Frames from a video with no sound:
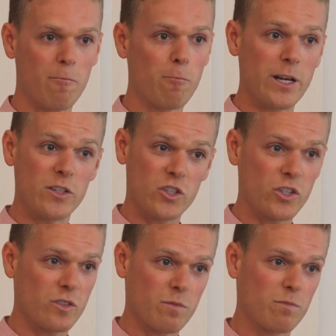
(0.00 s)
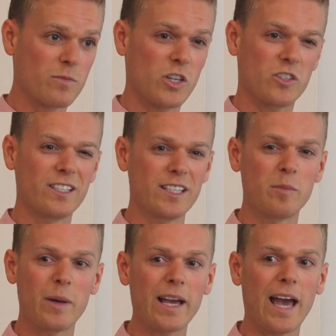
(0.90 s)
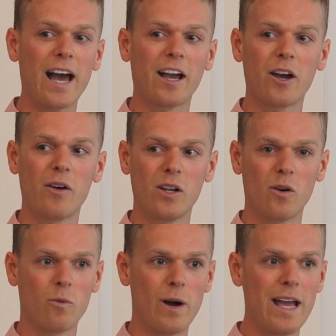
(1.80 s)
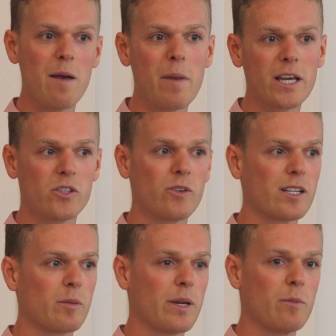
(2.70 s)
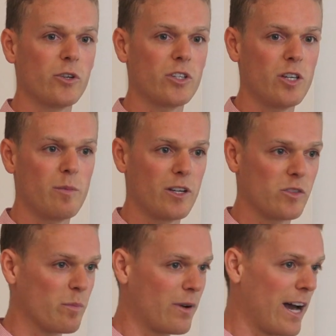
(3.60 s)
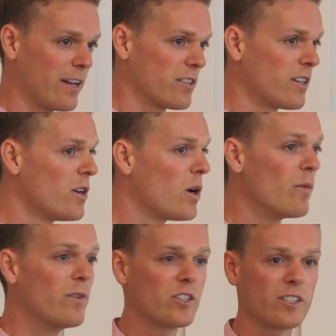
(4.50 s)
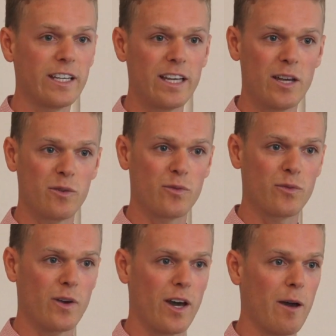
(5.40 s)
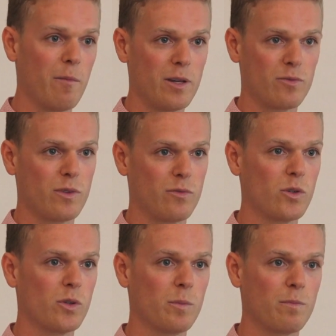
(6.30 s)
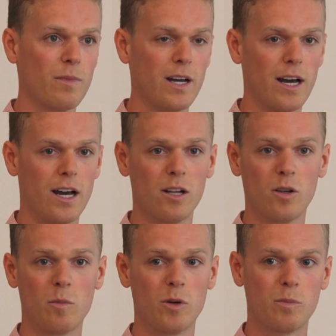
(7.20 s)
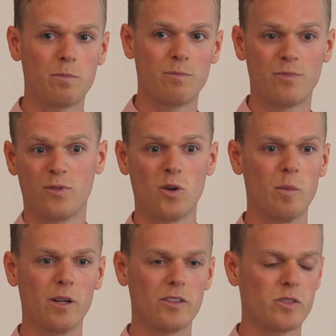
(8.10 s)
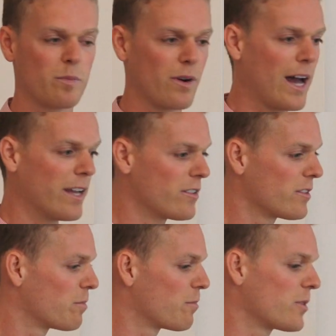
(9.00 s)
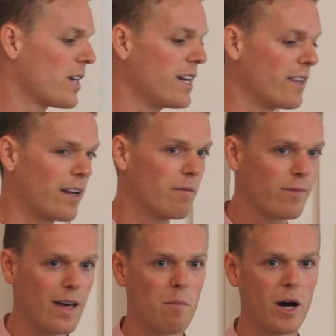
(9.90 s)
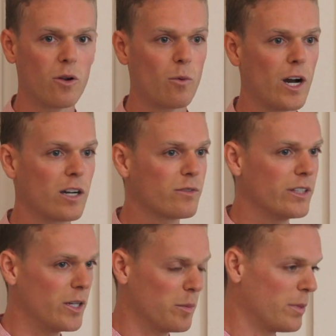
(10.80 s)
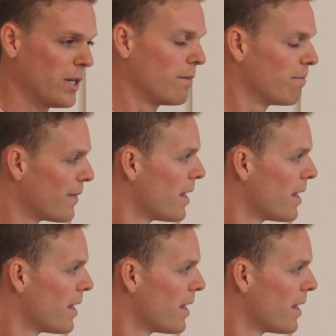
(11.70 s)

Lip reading: which just a little bit can go a long way. It makes you a little bit more human as a brand. Obviously, if you're a lot more formal as a brand, say, then that might not work for you, but